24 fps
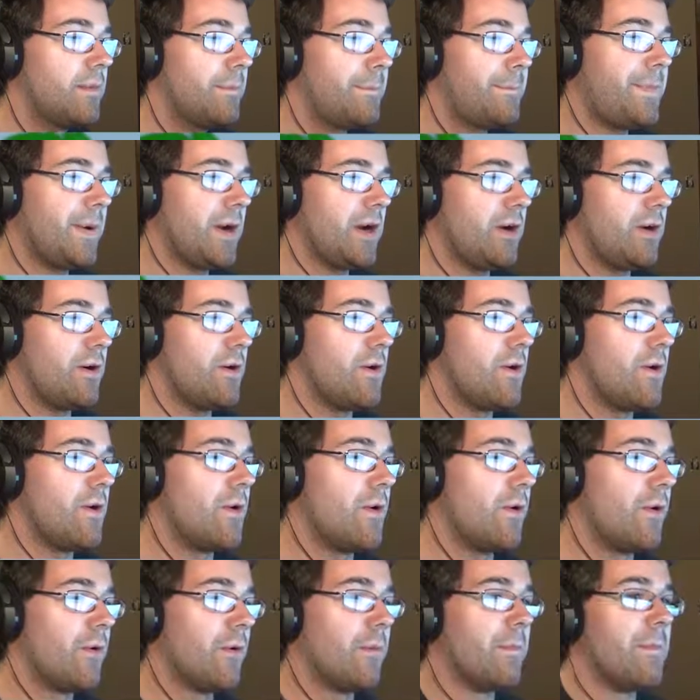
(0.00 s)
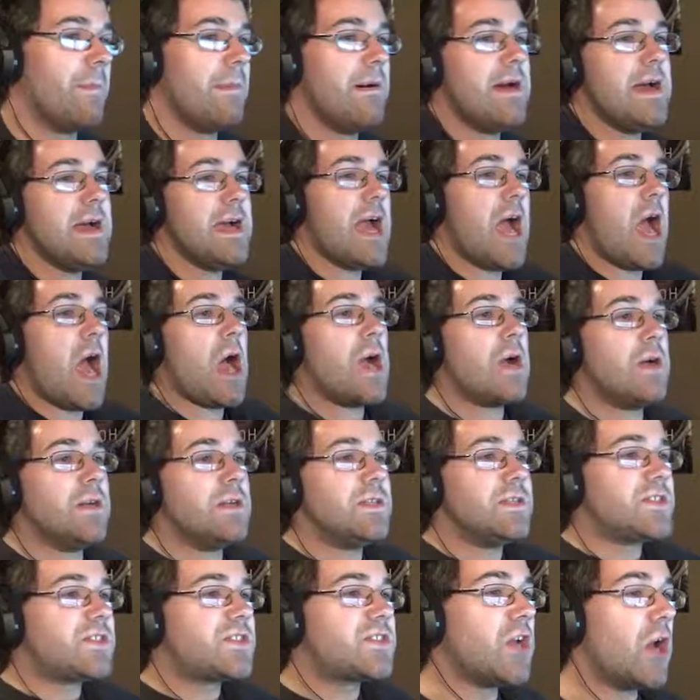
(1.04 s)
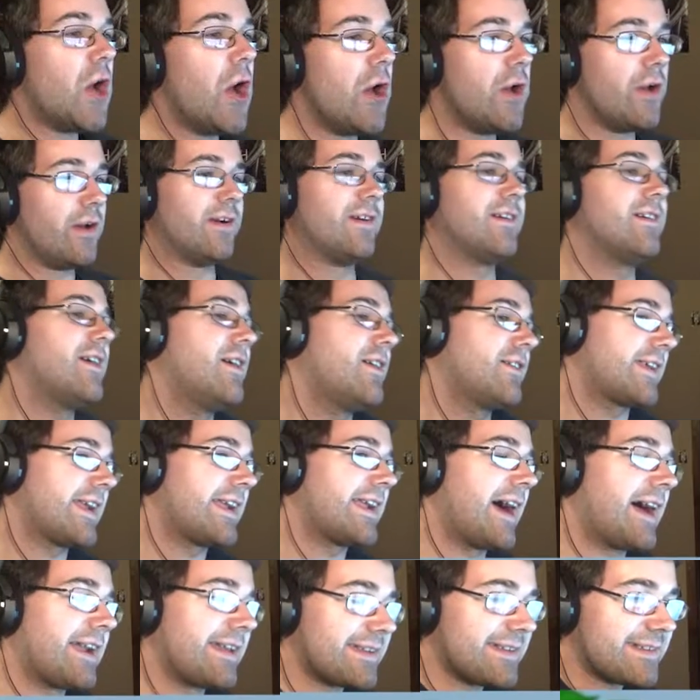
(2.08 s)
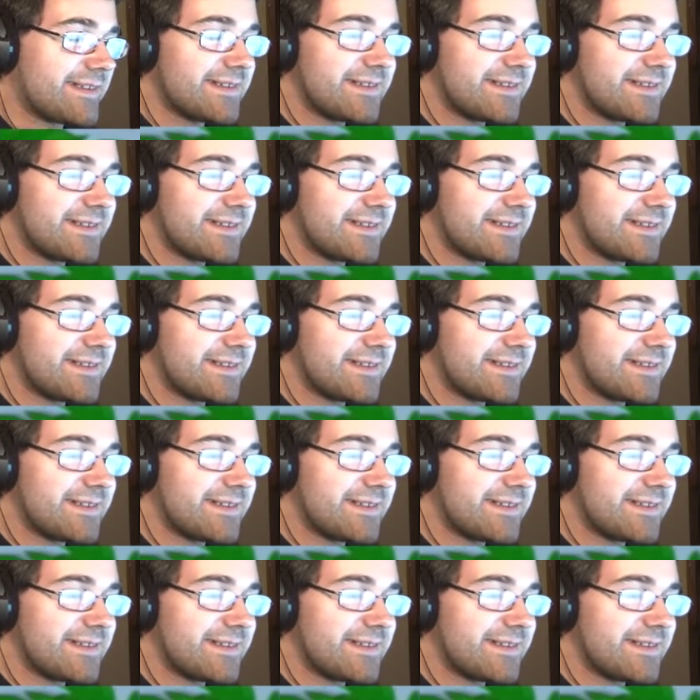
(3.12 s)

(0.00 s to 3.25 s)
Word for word: Boom! Okay, got it.